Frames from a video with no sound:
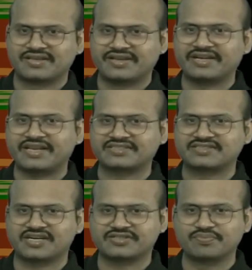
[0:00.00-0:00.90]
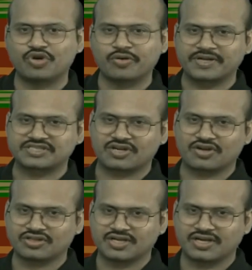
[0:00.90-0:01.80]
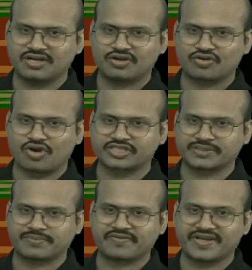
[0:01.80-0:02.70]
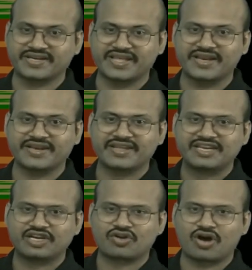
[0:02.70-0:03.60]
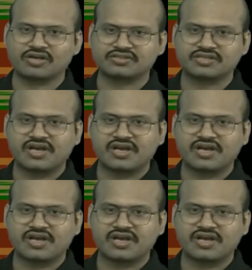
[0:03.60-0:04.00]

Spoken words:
it exerts more pressure on the rocks above and then it causes